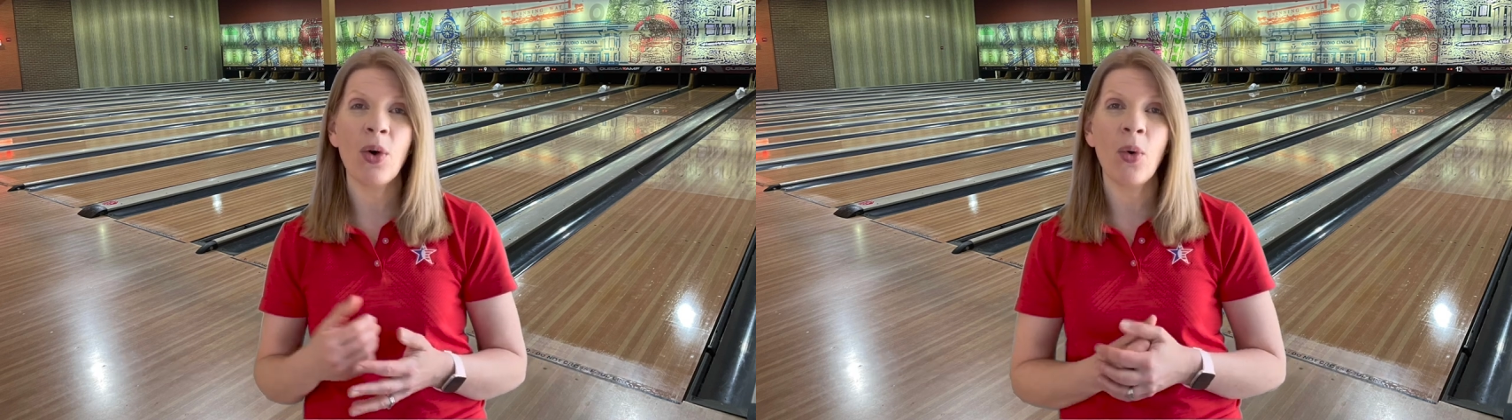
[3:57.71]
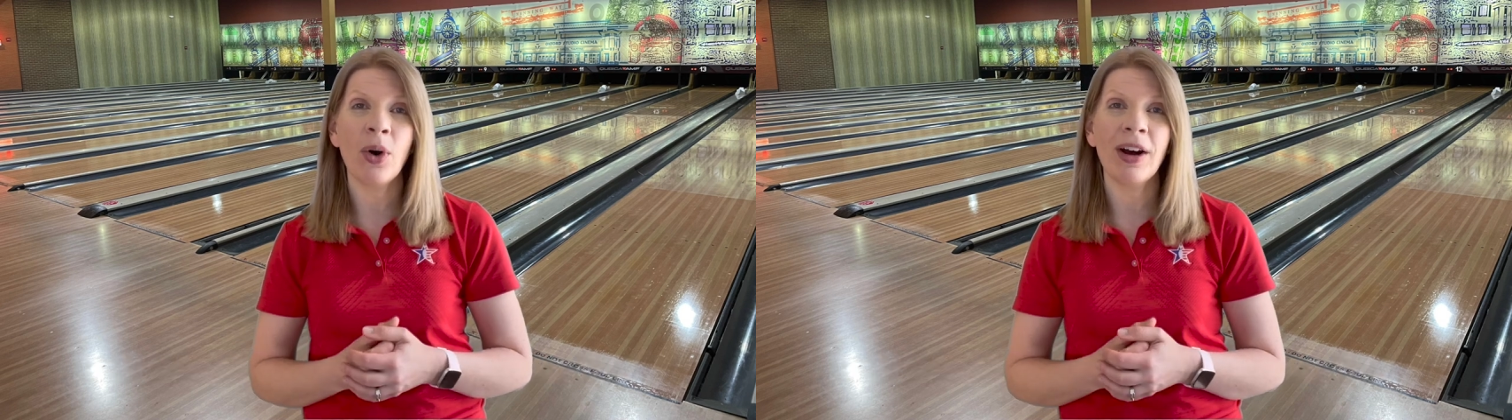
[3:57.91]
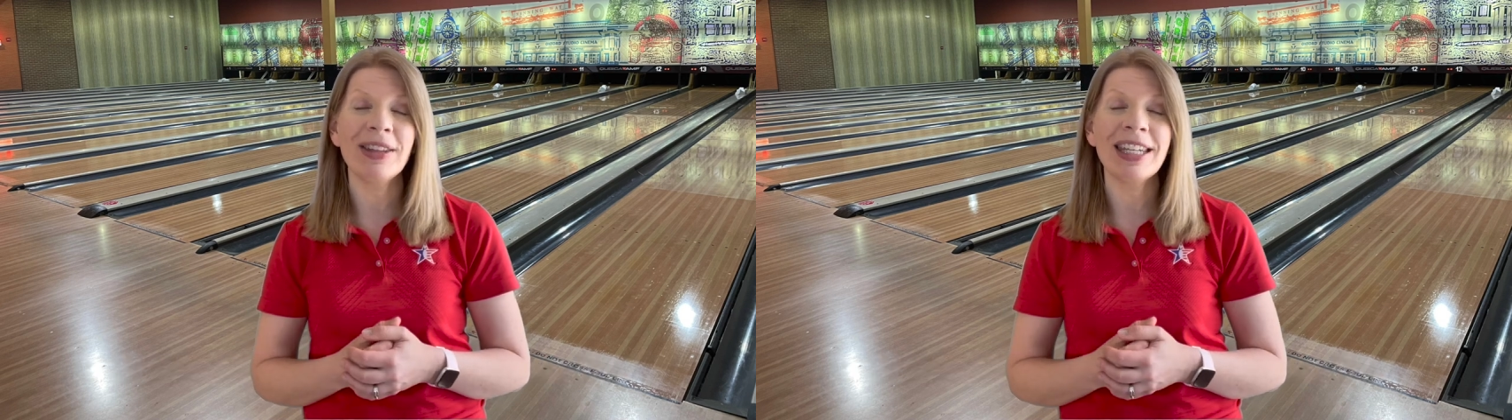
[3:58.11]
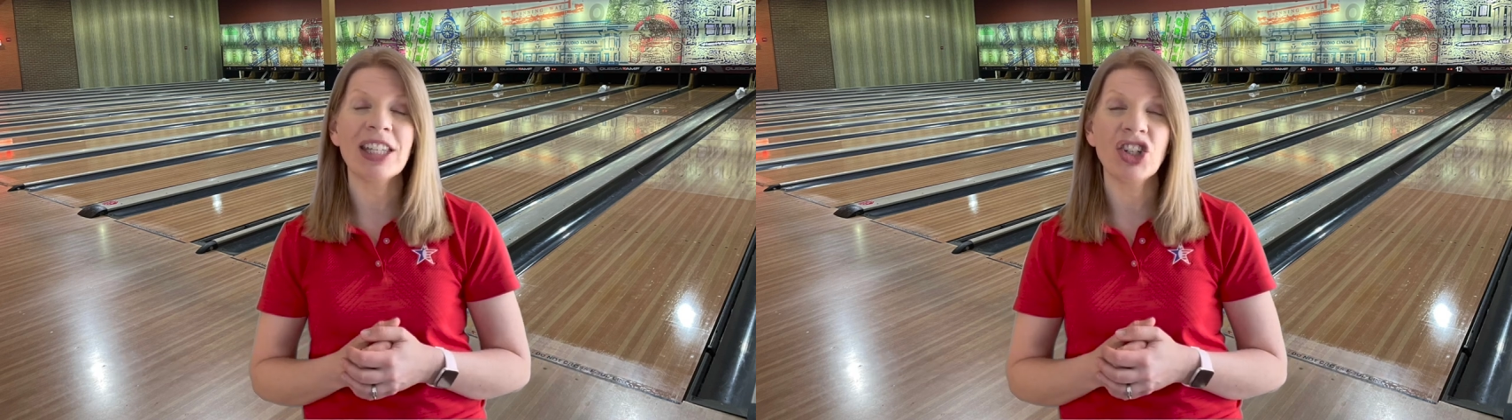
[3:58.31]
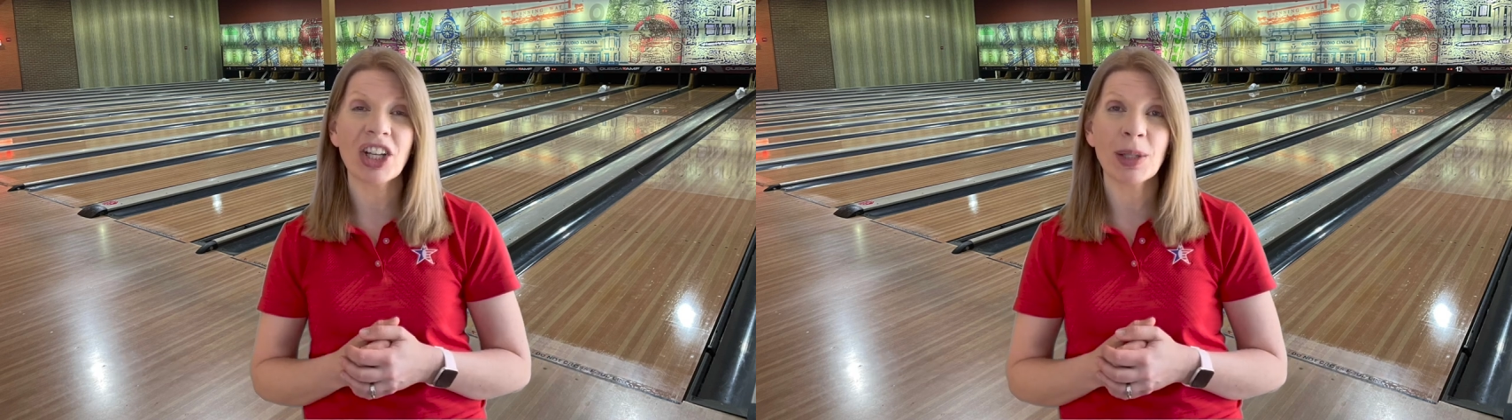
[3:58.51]
or needs
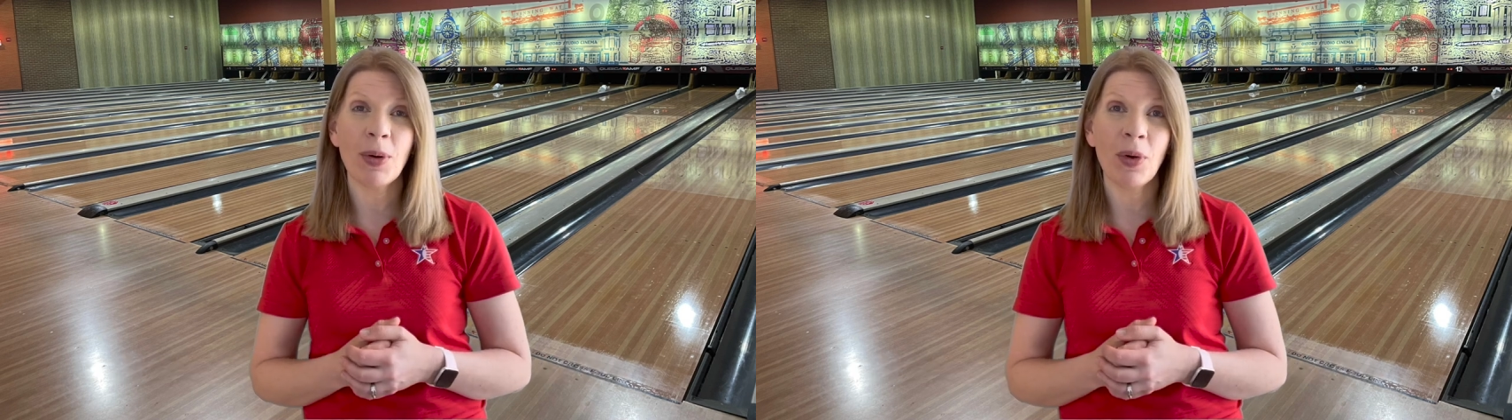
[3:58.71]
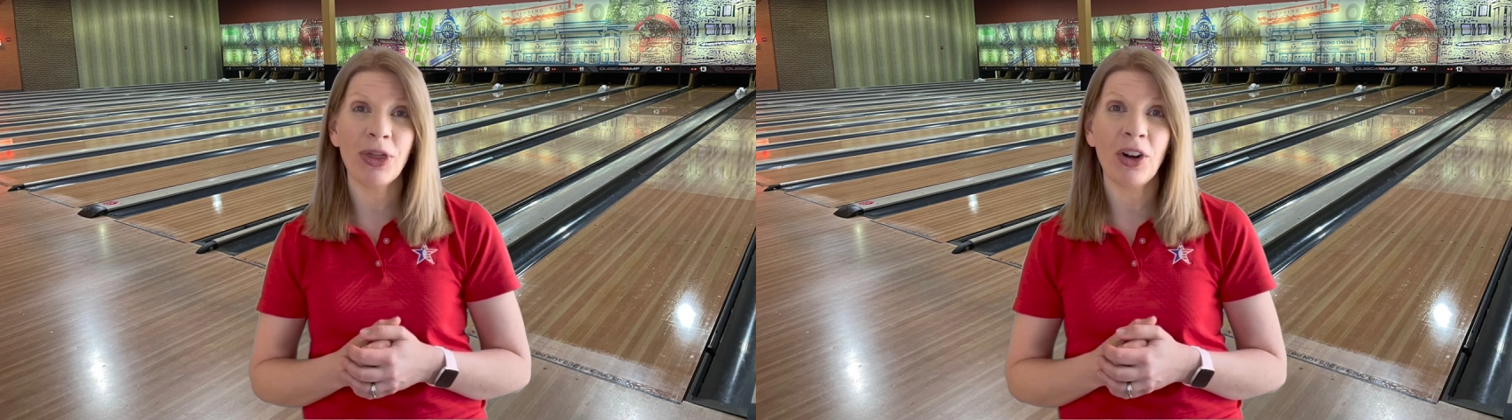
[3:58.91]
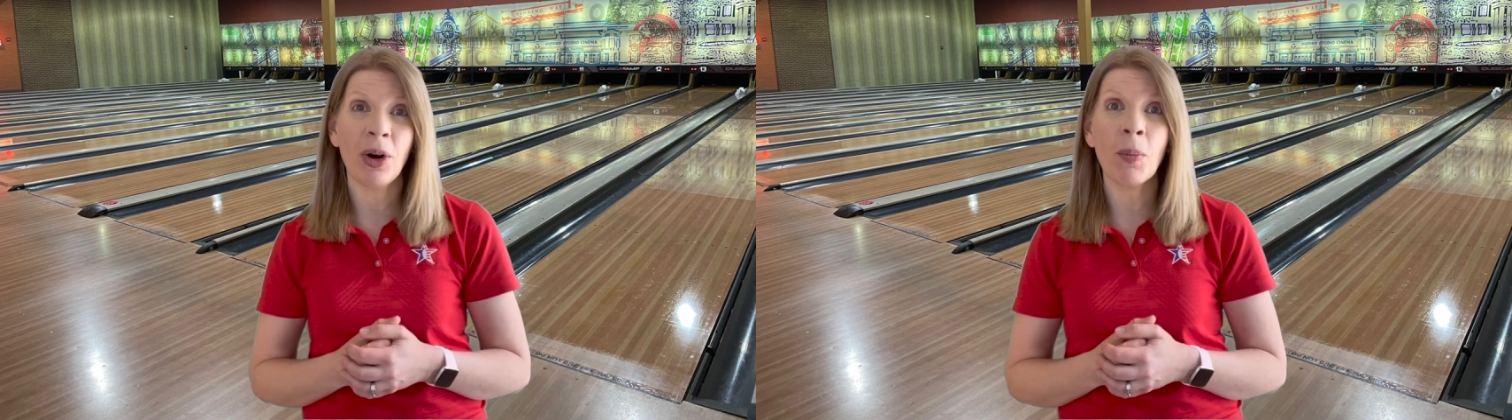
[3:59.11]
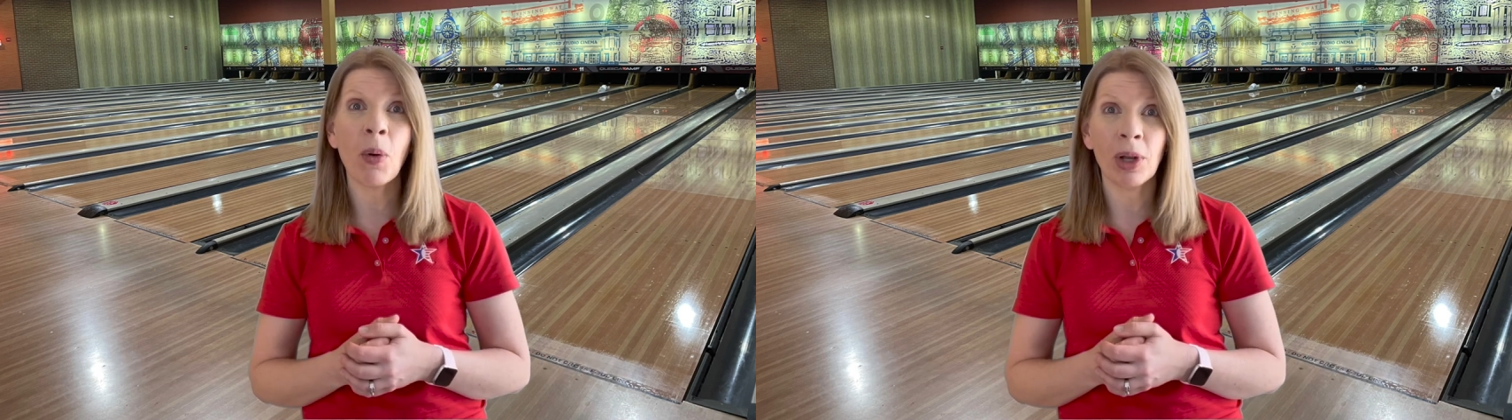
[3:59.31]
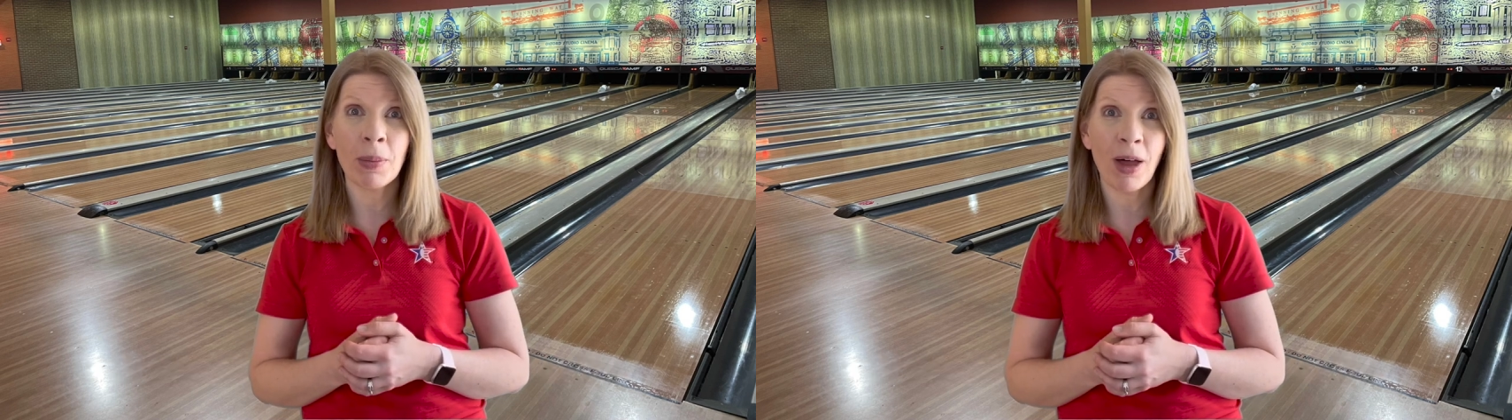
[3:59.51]
adjustment with their
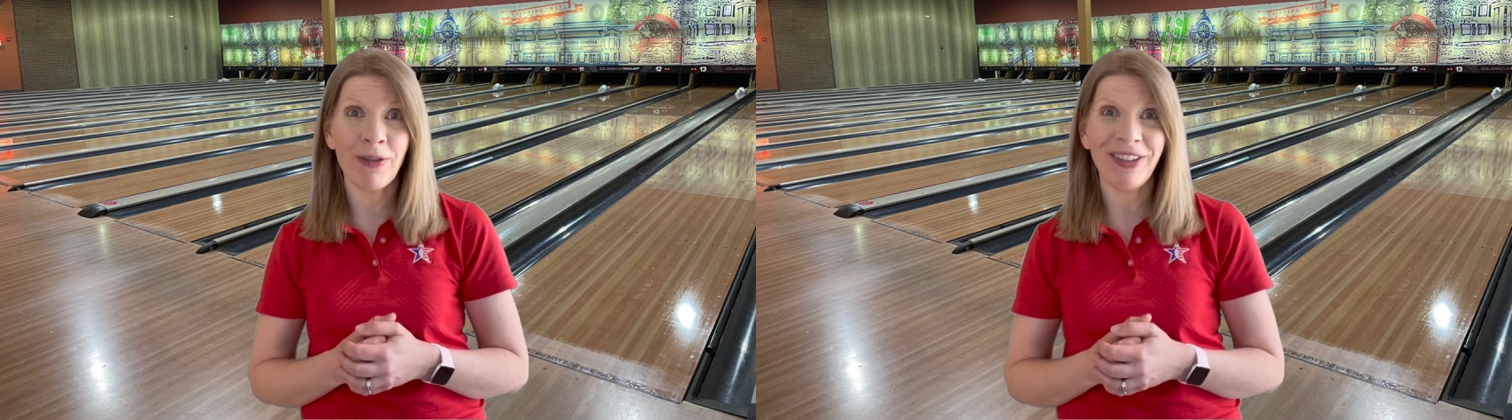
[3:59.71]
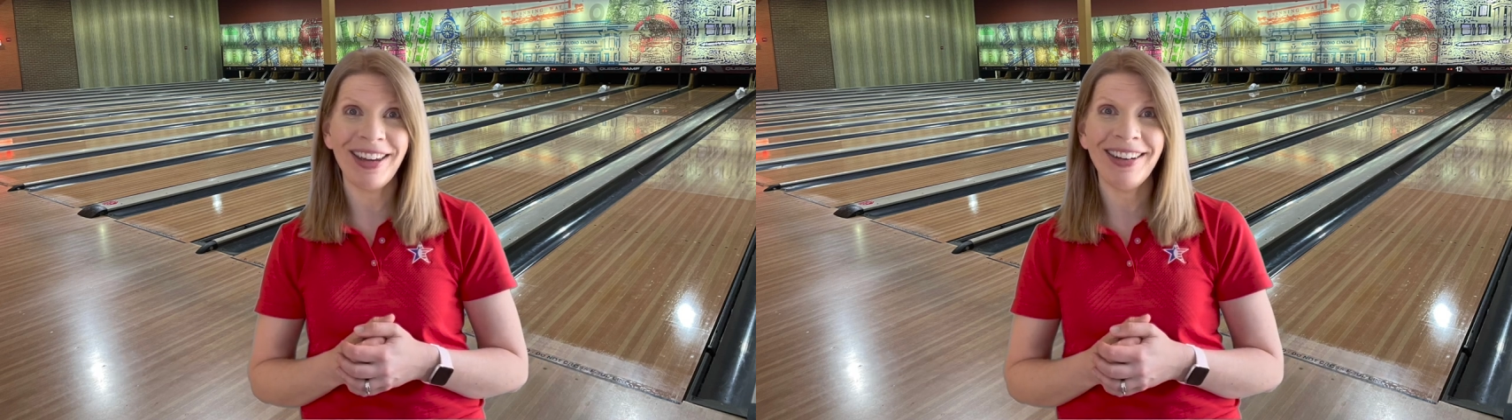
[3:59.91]
bowling ball fit.